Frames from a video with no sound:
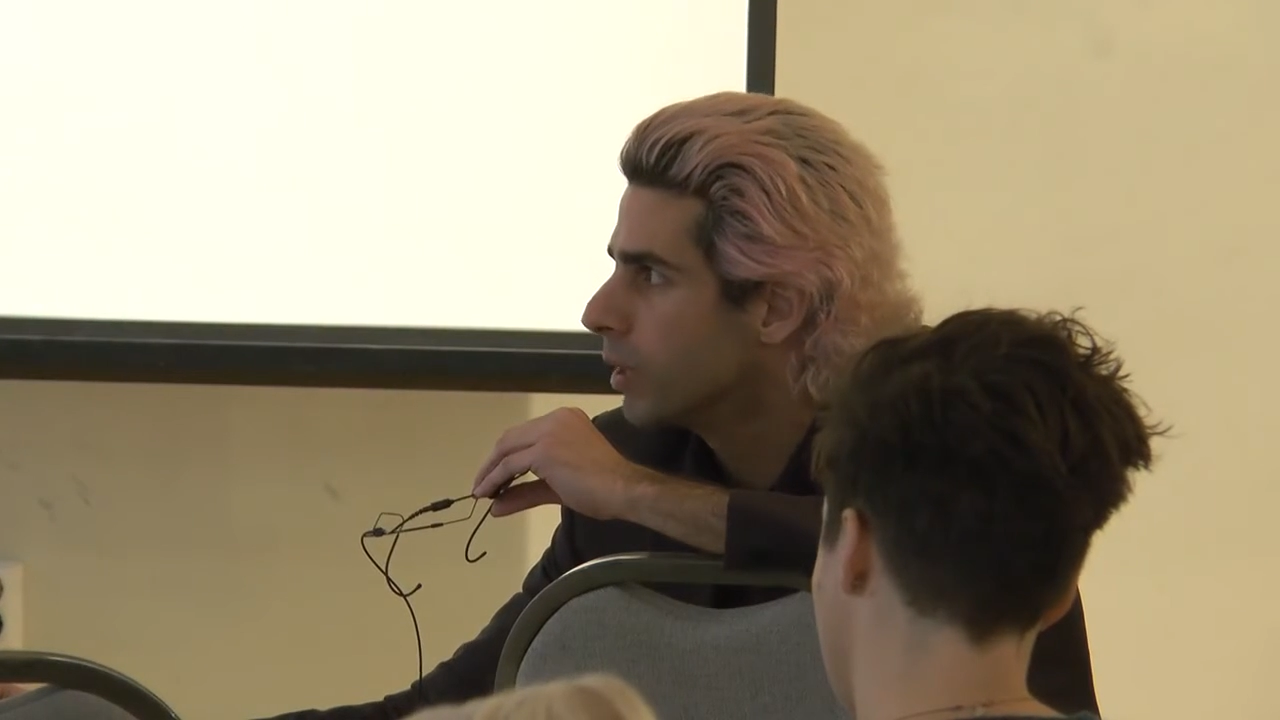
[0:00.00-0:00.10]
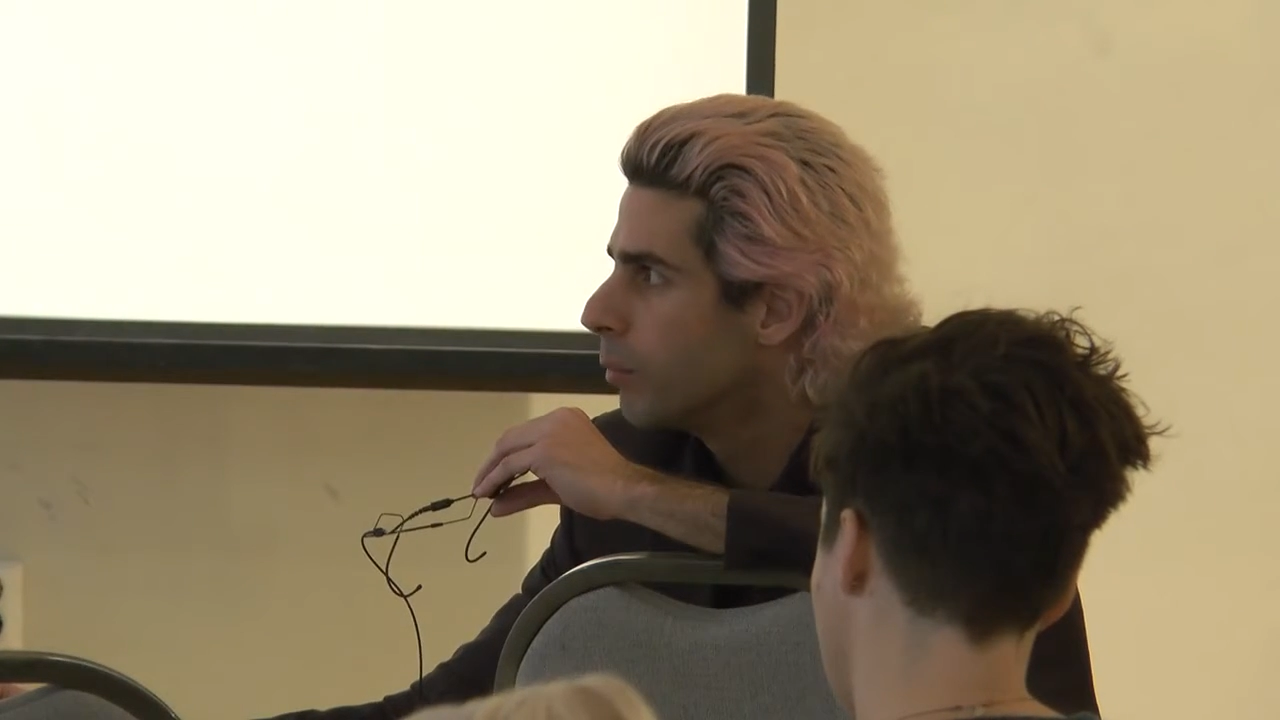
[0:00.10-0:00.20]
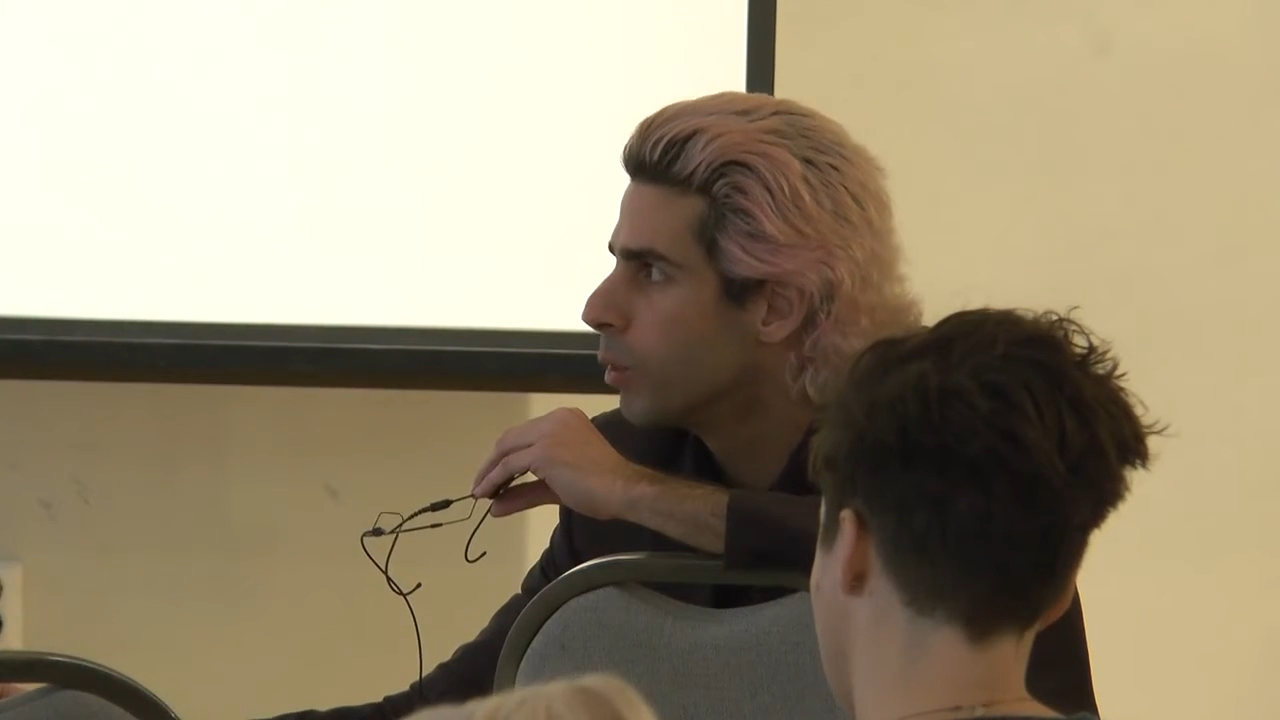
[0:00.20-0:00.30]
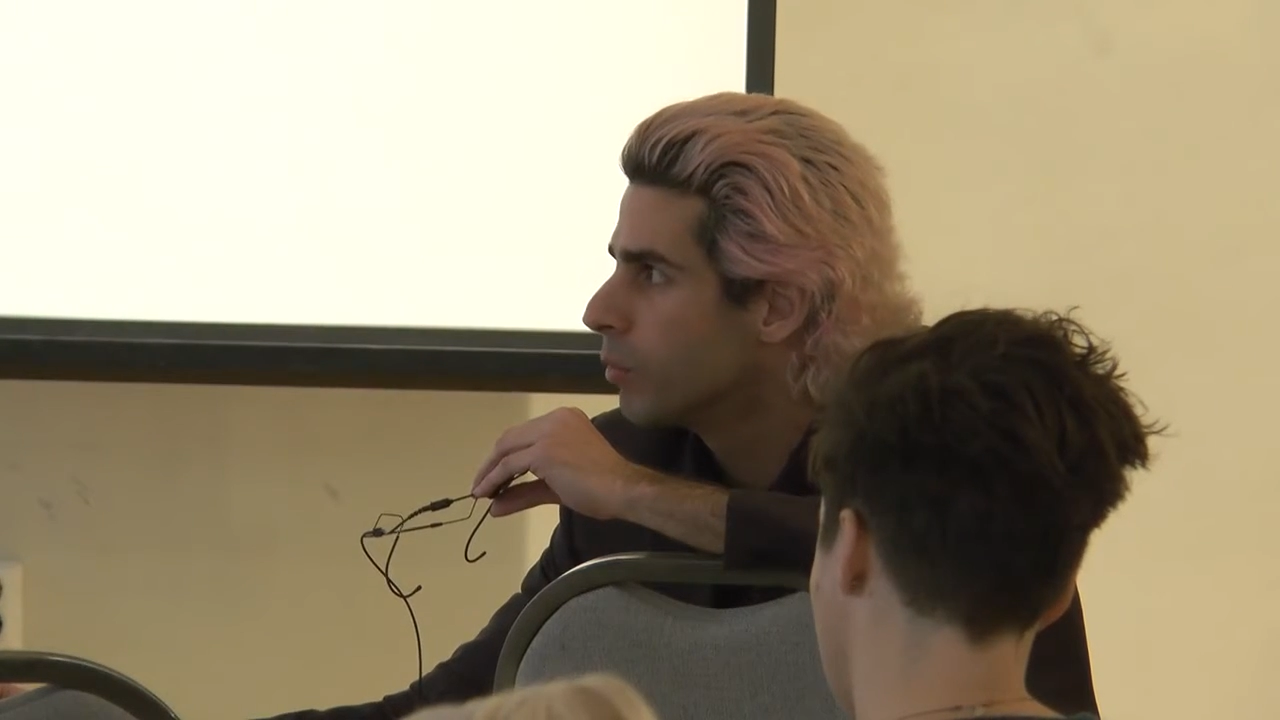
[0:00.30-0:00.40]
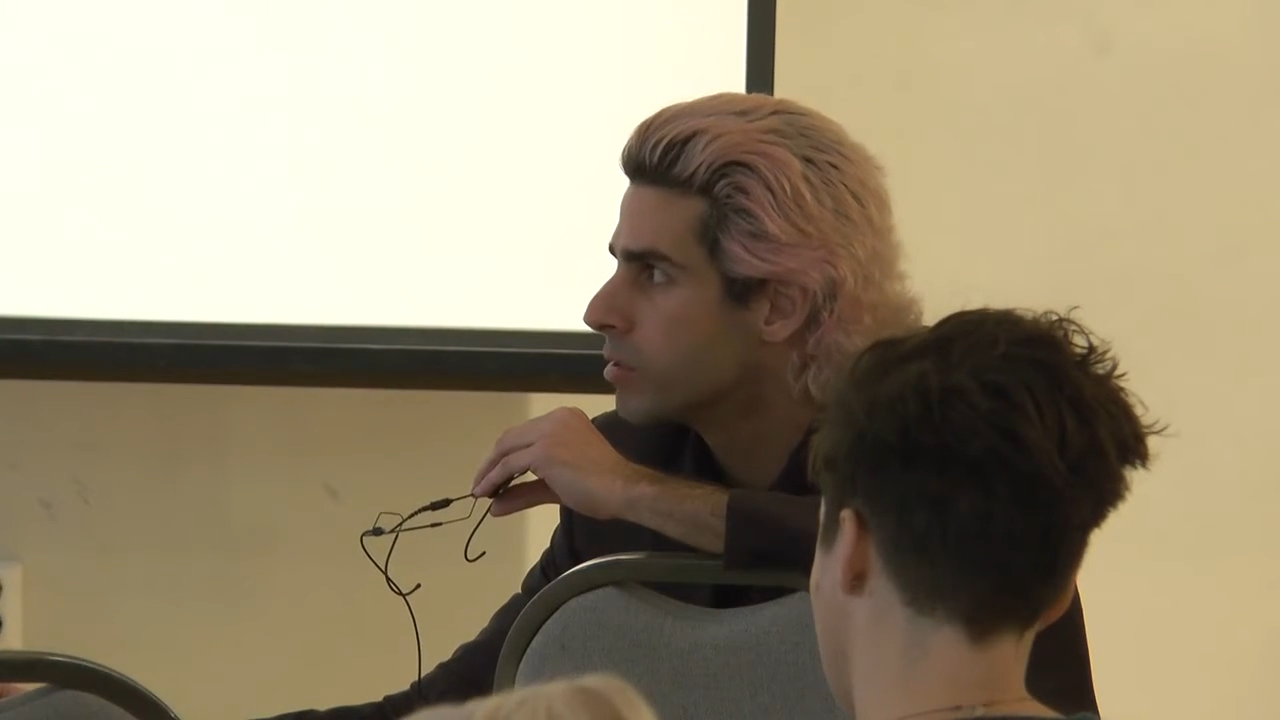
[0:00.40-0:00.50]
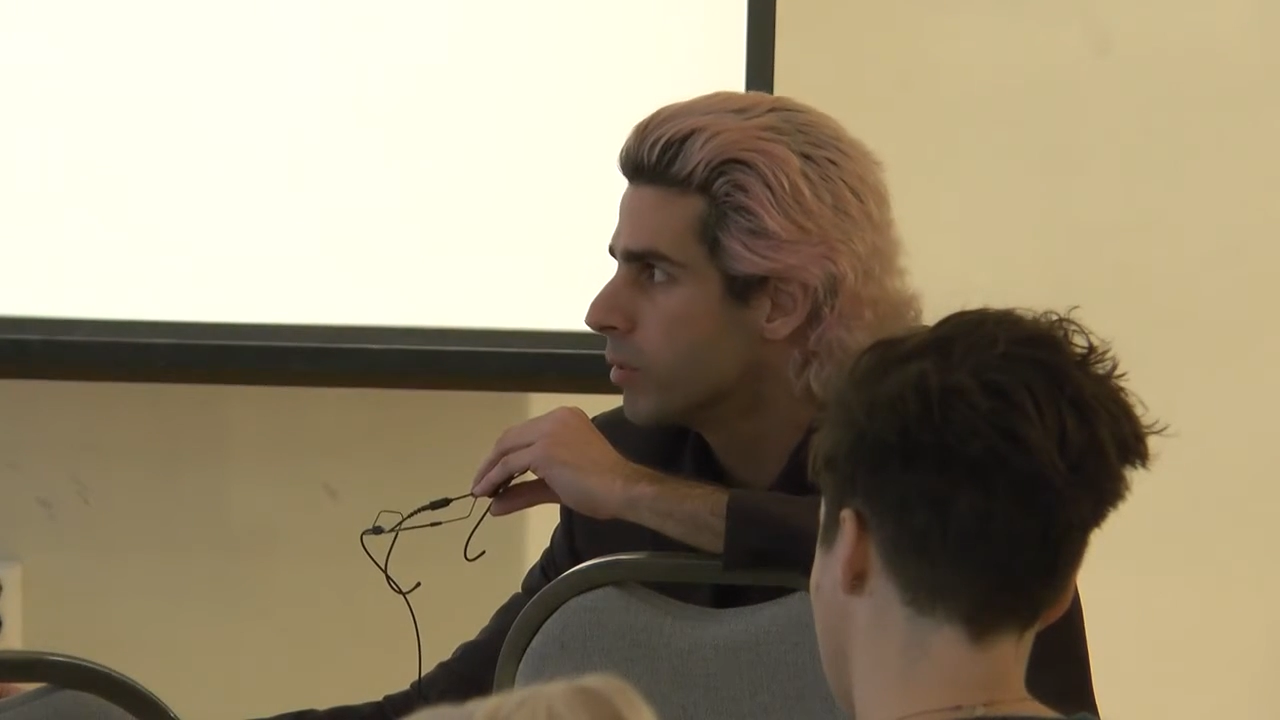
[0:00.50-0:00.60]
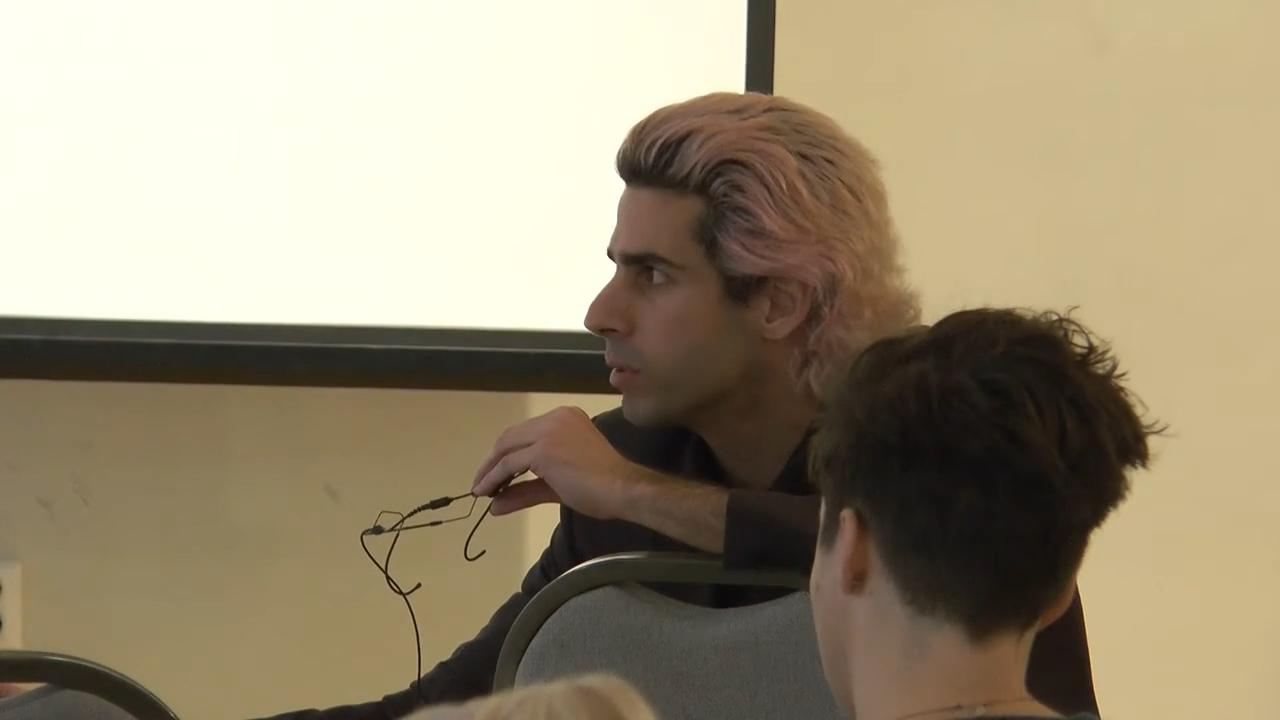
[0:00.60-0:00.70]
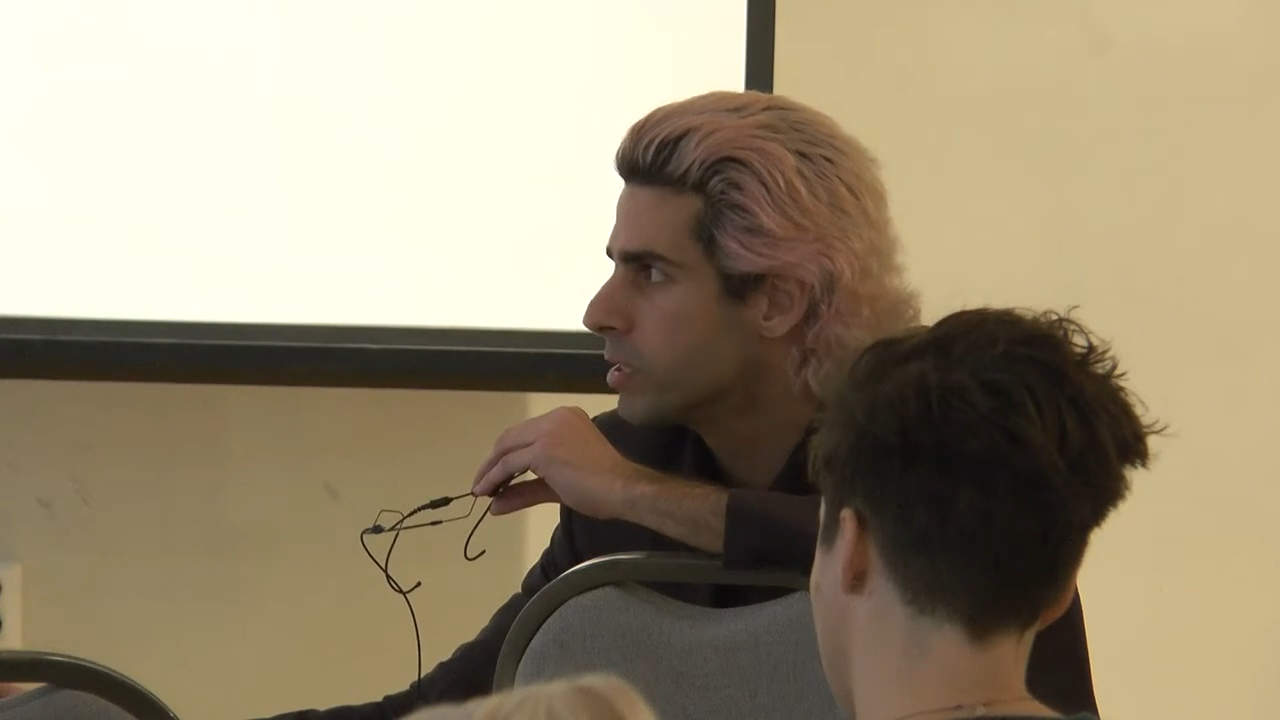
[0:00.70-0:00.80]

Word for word: level with some of